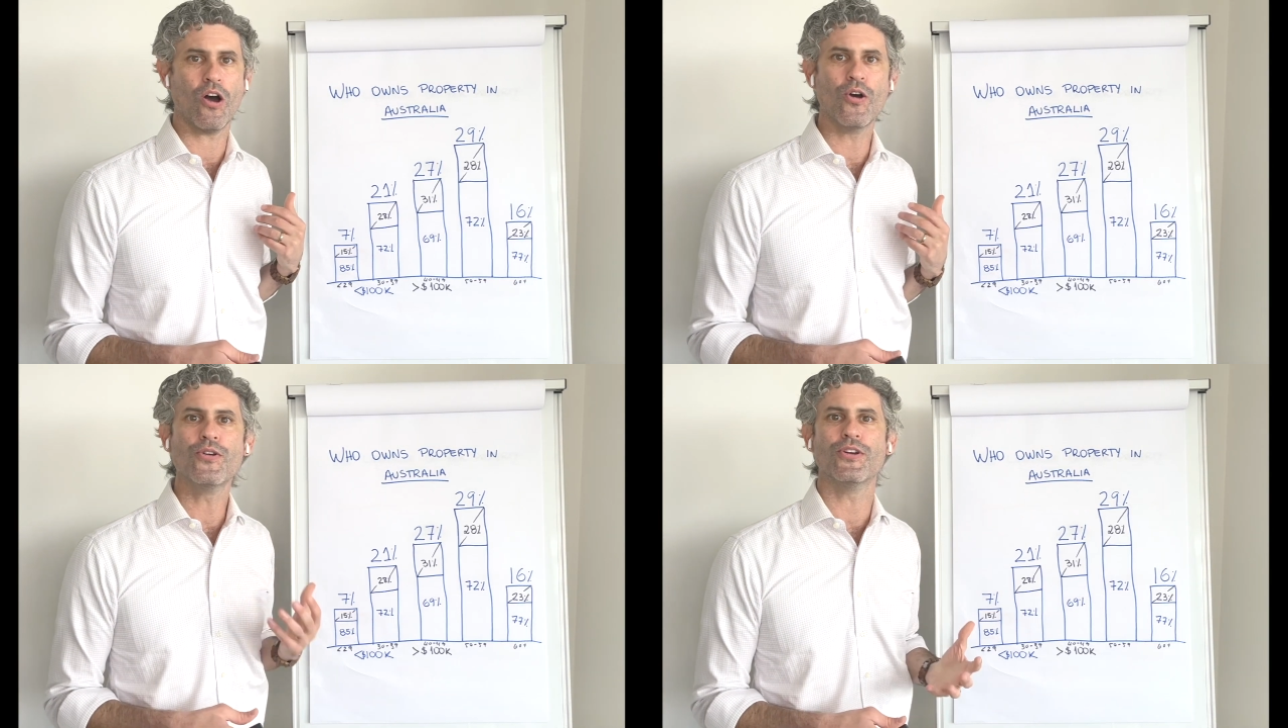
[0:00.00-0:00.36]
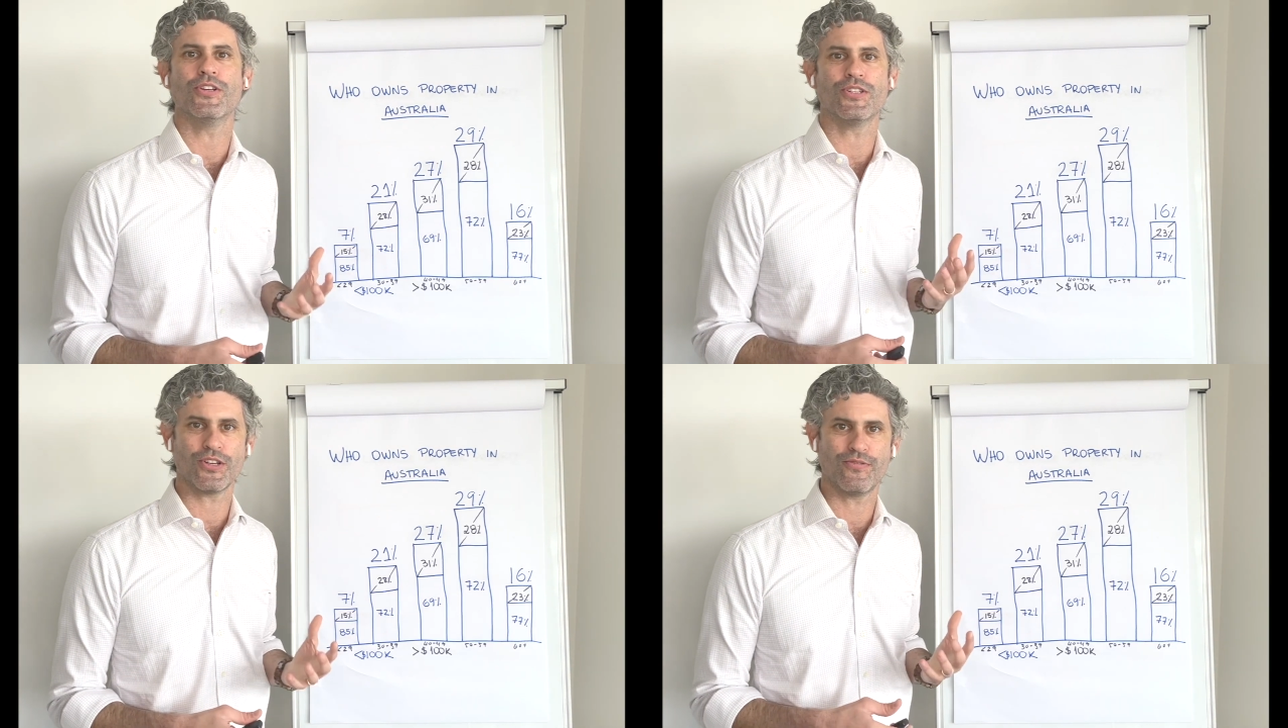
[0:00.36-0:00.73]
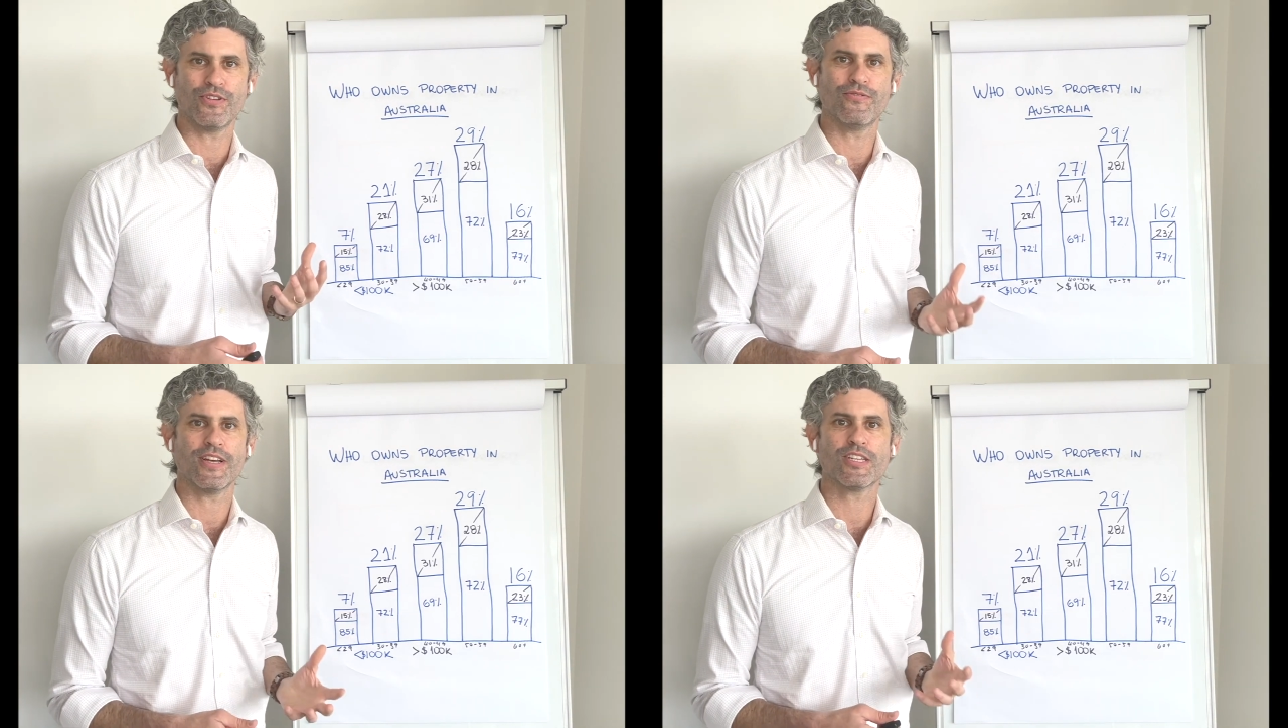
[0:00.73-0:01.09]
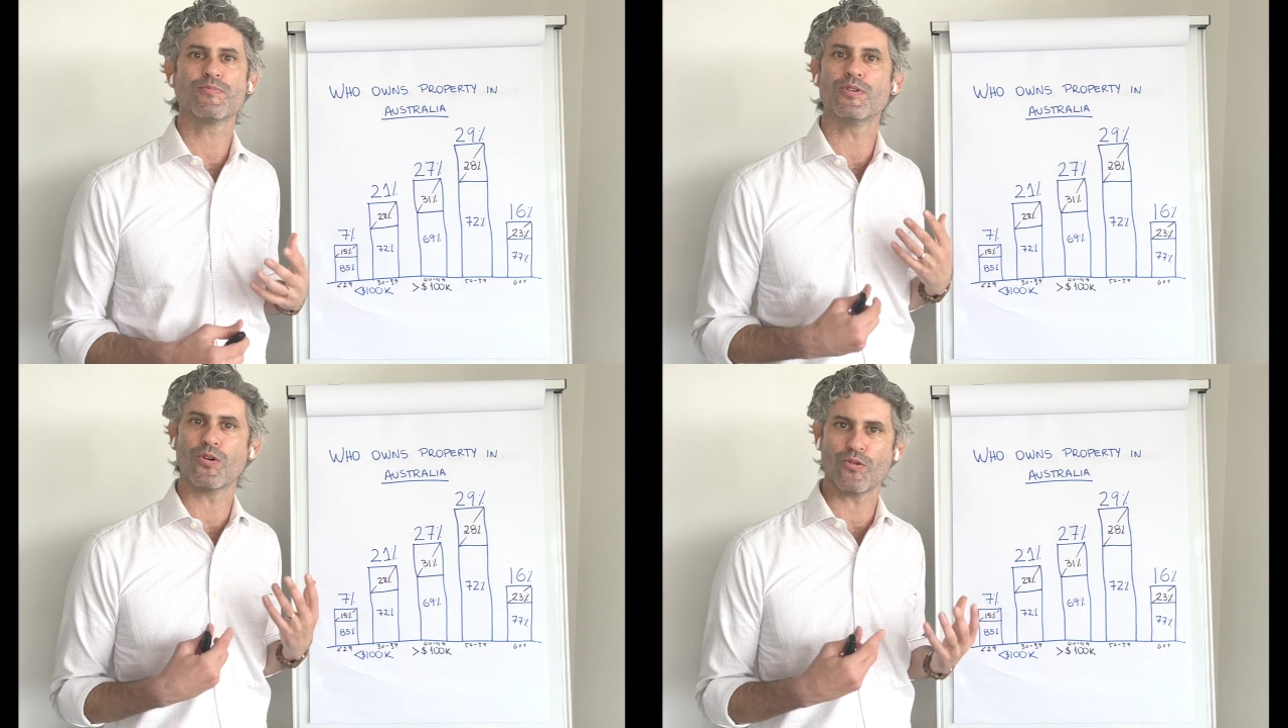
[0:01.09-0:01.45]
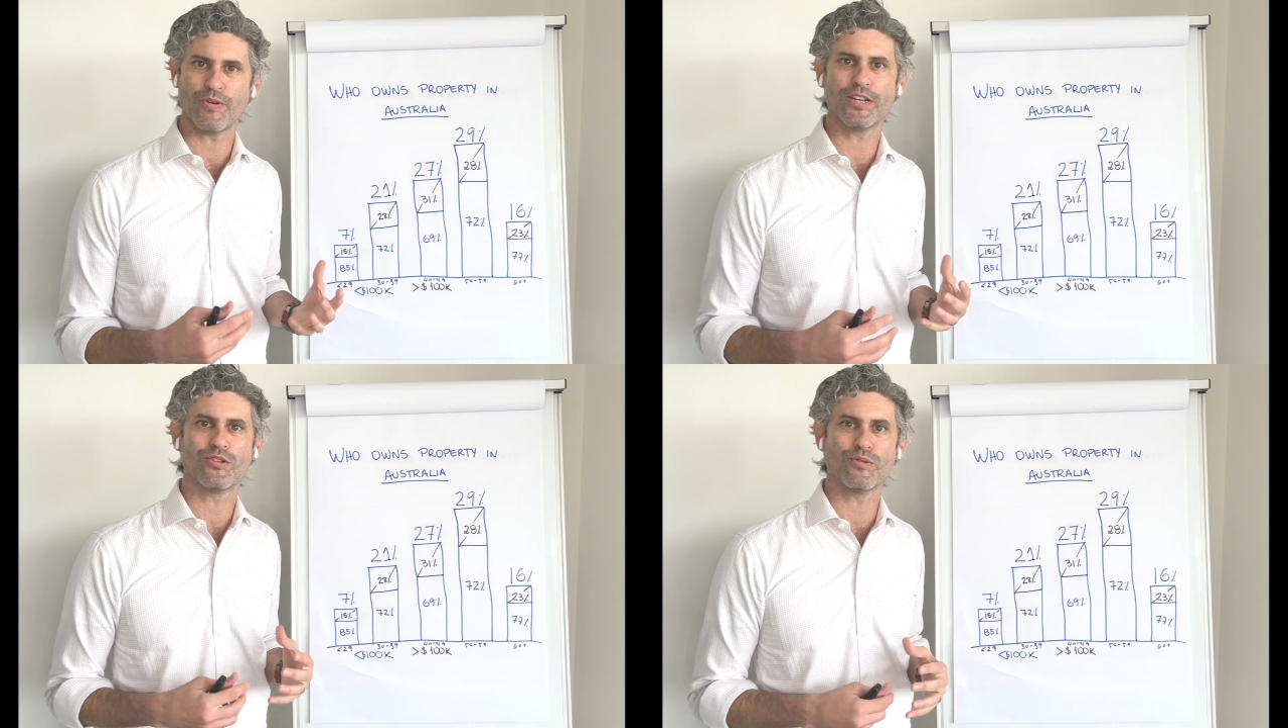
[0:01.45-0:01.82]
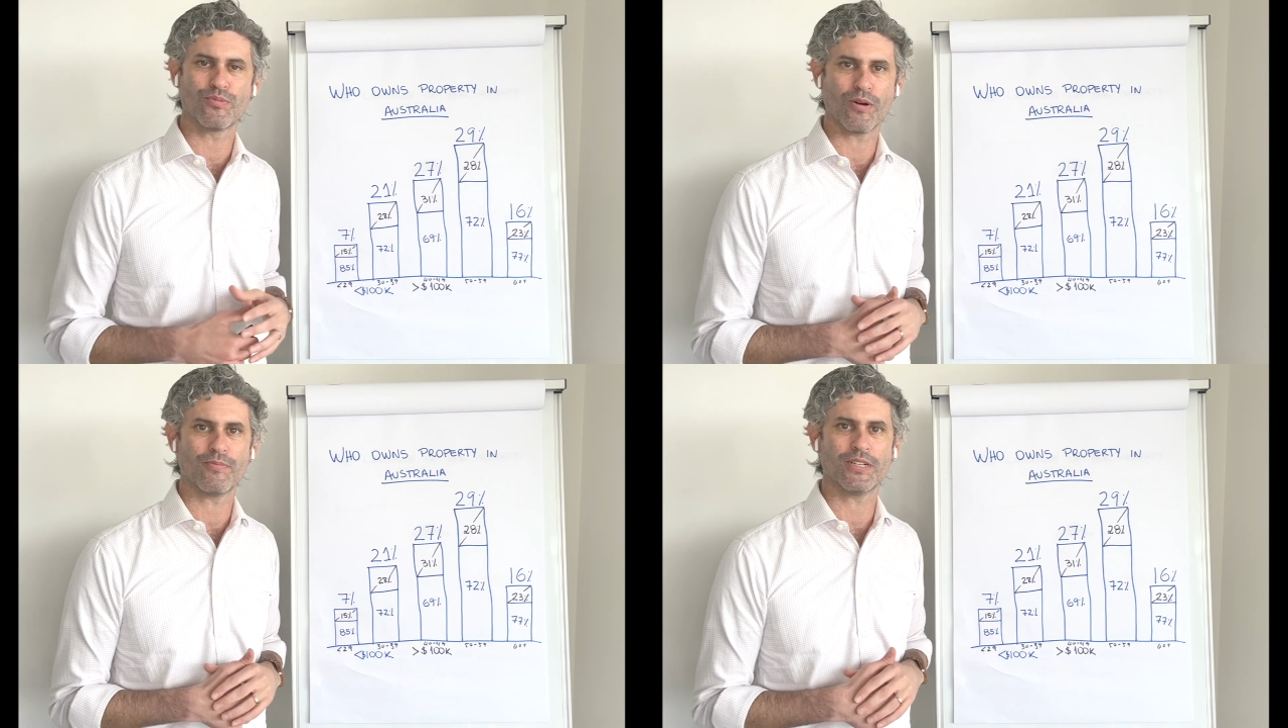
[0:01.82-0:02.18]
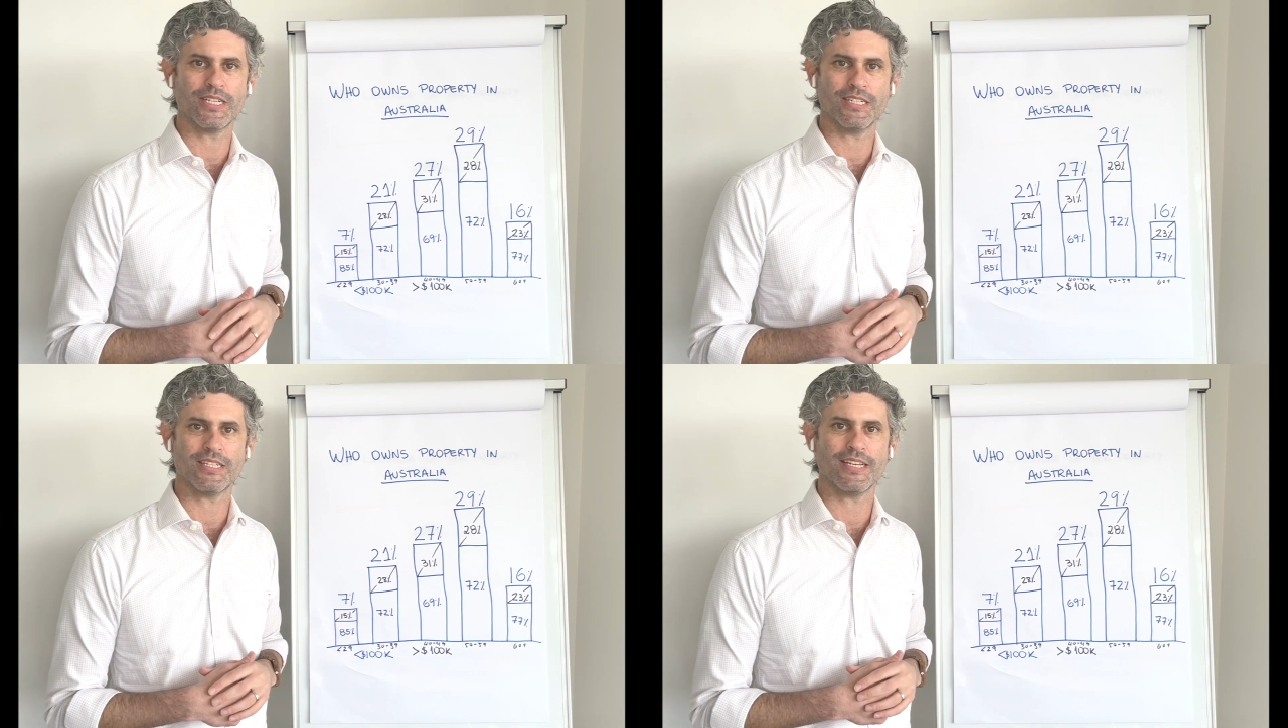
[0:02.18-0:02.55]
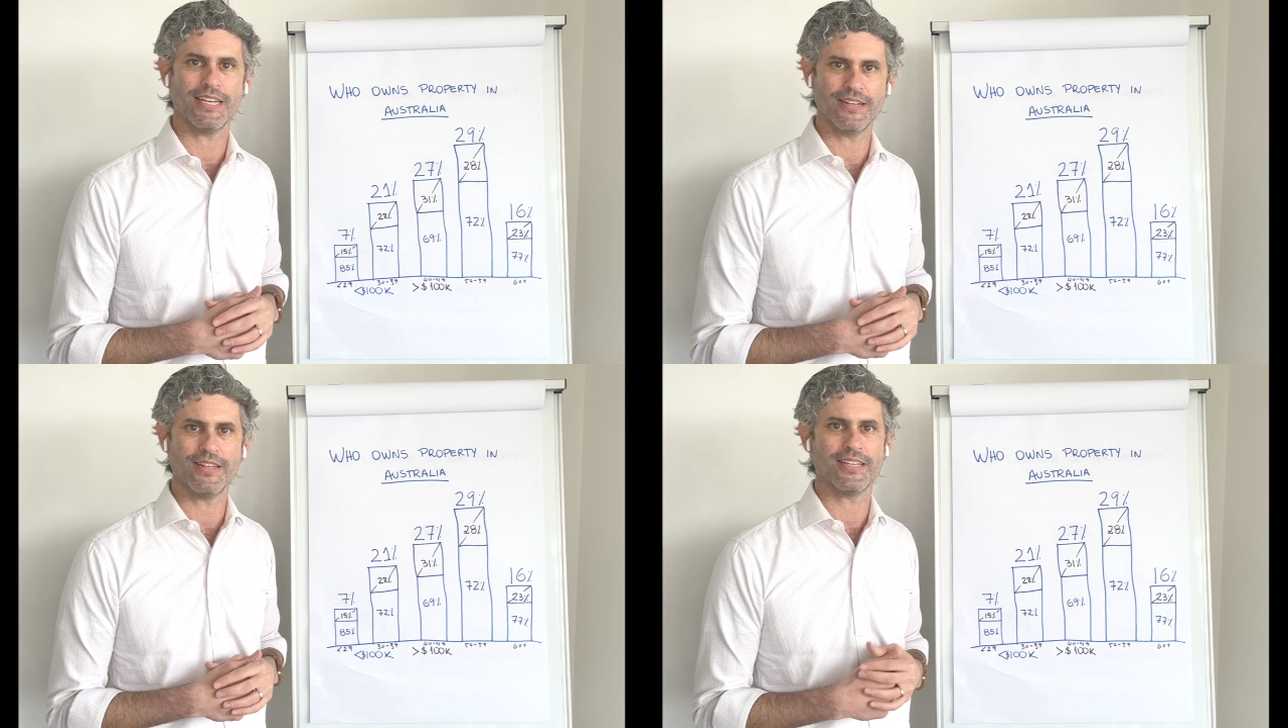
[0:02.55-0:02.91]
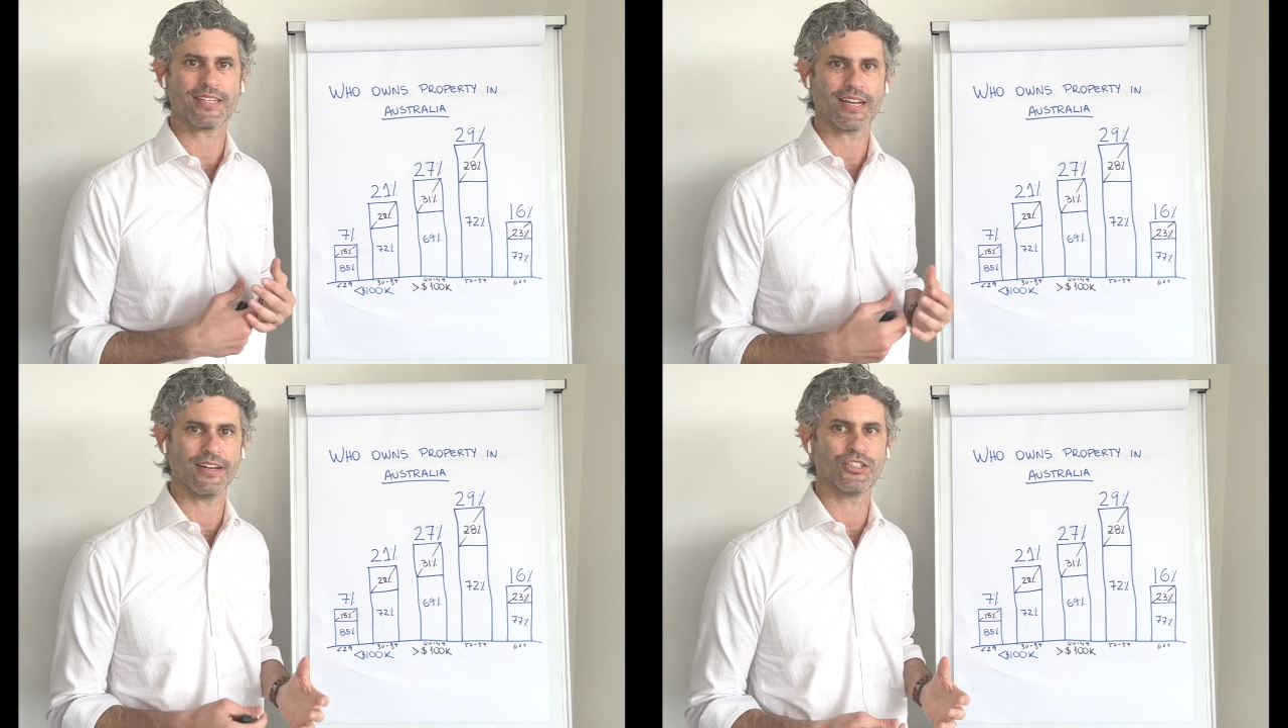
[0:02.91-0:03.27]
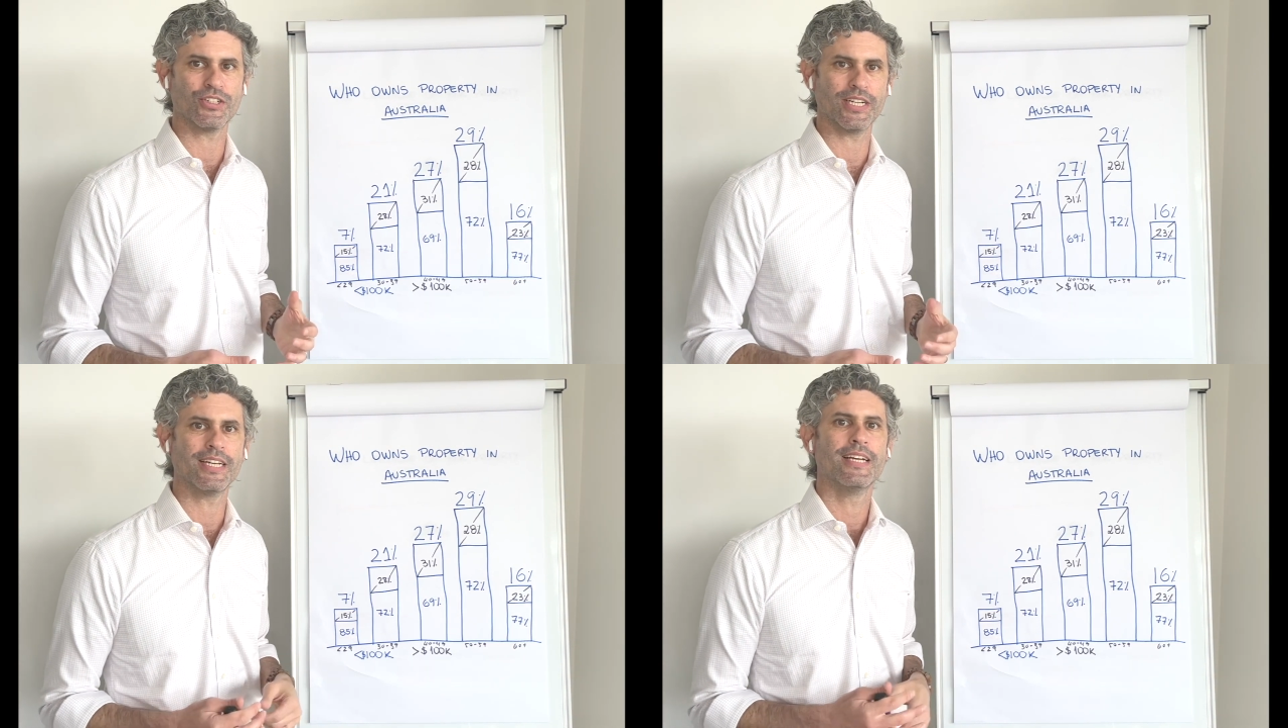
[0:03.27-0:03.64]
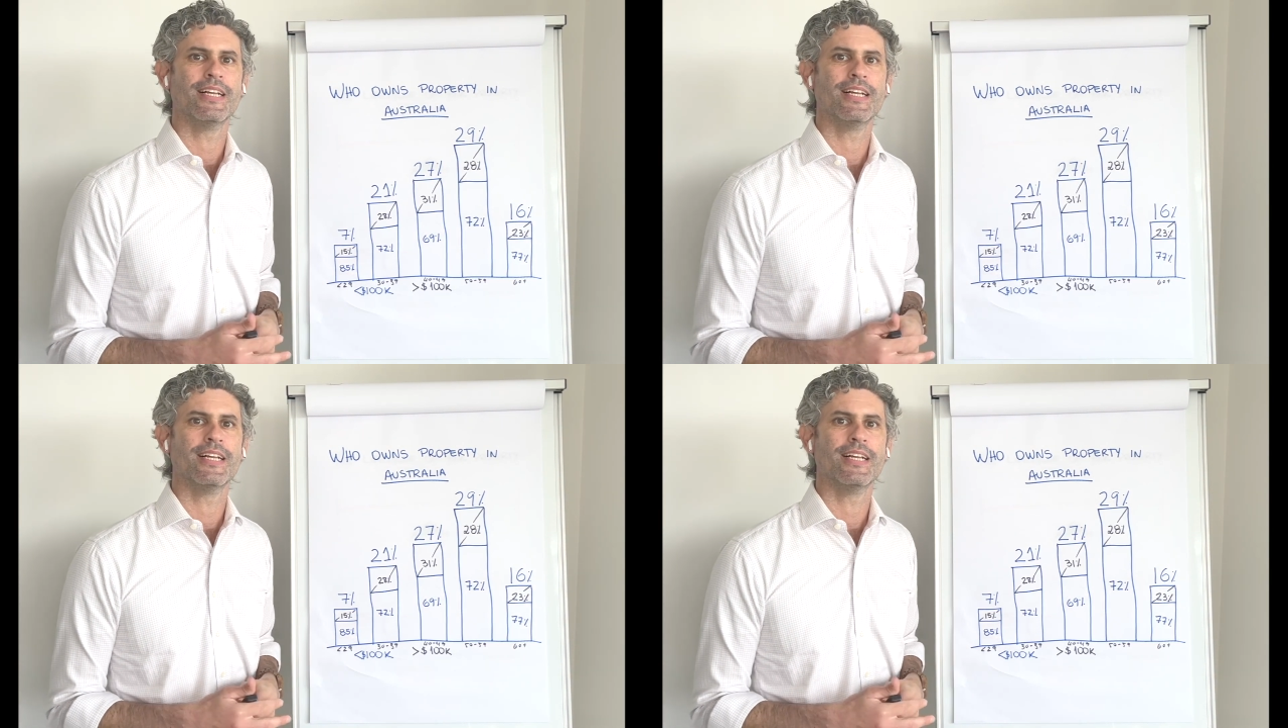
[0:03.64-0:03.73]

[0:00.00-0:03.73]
owners of investment or rental properties in this country.